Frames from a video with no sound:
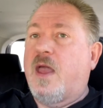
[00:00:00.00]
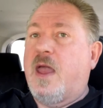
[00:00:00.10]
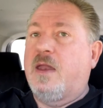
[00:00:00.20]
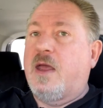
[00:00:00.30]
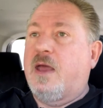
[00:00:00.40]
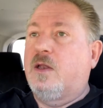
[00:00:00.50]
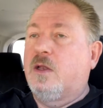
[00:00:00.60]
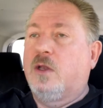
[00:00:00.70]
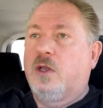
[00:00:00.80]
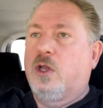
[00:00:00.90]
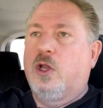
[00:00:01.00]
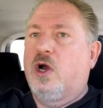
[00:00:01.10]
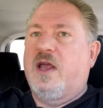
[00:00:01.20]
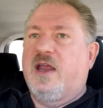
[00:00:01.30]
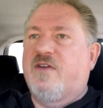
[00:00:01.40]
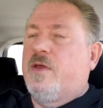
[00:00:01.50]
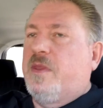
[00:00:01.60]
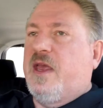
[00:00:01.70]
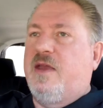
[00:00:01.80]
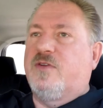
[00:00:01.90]
and and look and give
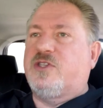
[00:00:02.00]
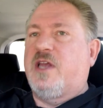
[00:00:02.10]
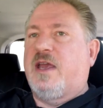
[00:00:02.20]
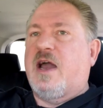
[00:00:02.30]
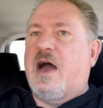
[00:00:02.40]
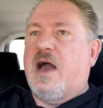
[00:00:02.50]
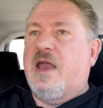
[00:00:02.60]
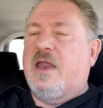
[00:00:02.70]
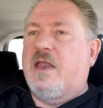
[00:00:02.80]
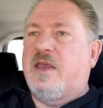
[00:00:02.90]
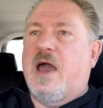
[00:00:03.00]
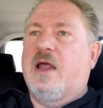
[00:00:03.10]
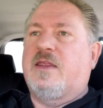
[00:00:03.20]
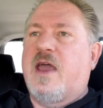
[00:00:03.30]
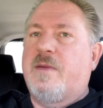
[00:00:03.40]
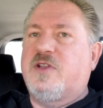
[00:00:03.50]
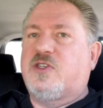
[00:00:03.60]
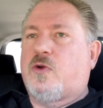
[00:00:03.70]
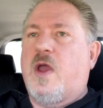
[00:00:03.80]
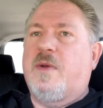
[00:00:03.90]
them the evil stink eye and, and yell at them and
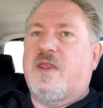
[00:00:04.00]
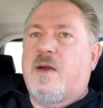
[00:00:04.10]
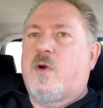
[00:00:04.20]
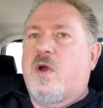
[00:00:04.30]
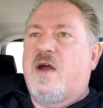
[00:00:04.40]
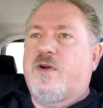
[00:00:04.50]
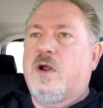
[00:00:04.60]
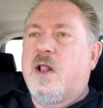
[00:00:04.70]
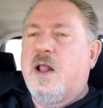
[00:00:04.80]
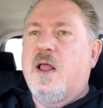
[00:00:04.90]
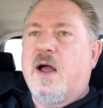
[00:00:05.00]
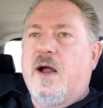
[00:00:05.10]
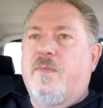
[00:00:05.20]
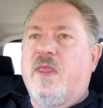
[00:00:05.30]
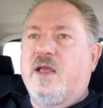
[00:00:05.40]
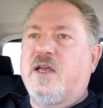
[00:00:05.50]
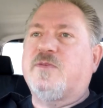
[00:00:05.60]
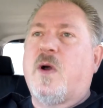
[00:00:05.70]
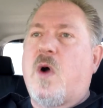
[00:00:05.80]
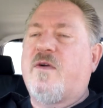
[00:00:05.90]
scream at them or whatever. Um,
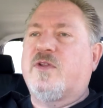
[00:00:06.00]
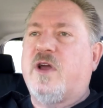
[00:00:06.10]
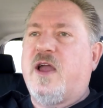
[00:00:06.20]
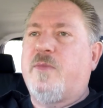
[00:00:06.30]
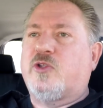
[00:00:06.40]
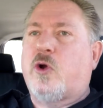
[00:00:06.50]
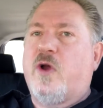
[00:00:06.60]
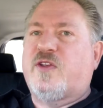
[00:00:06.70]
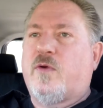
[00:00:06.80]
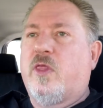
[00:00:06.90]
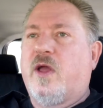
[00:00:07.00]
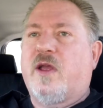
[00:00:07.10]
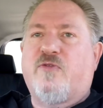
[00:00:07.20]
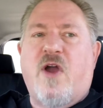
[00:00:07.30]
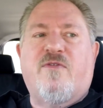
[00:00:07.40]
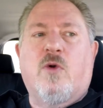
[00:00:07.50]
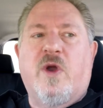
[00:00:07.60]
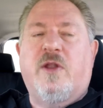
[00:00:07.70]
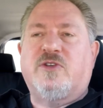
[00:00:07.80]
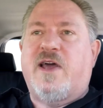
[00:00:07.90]
as my wife will tell you, I'm notorious for that. I can drive with the
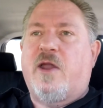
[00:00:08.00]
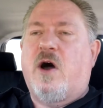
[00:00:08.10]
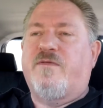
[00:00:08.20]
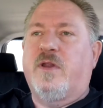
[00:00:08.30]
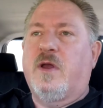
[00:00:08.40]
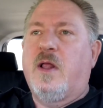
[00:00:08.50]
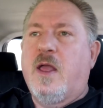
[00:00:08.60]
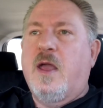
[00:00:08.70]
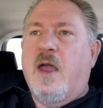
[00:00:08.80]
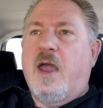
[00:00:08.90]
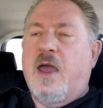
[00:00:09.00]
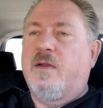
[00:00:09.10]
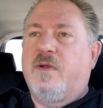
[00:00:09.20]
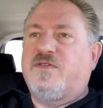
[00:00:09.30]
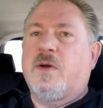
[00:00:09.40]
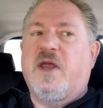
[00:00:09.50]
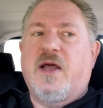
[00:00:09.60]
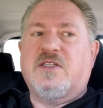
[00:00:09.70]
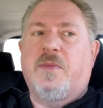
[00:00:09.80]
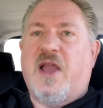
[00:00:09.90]
windows down often, and if somebody
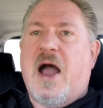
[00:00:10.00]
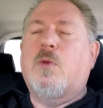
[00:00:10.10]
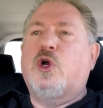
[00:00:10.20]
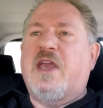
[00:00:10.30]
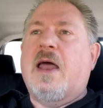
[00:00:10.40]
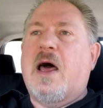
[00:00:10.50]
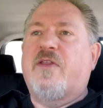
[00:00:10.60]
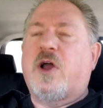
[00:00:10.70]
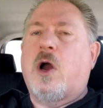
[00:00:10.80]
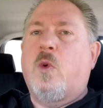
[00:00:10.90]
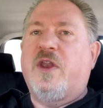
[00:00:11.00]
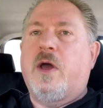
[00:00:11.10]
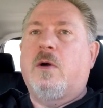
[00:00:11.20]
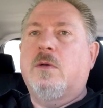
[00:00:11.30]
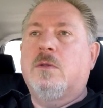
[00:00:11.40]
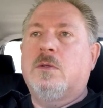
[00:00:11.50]
does something, I will yell out of the car window.